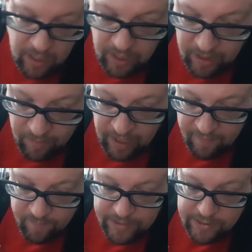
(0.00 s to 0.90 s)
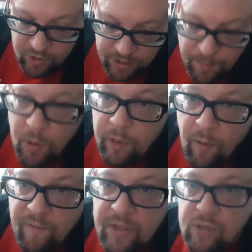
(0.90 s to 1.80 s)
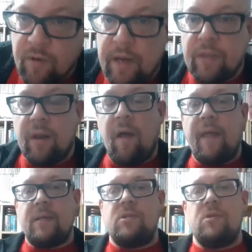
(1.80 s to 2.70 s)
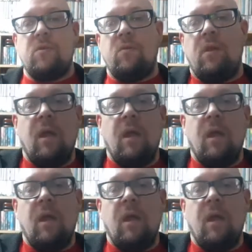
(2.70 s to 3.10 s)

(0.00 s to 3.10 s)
Um, I haven't meant to try to put you off it or anything like that at all.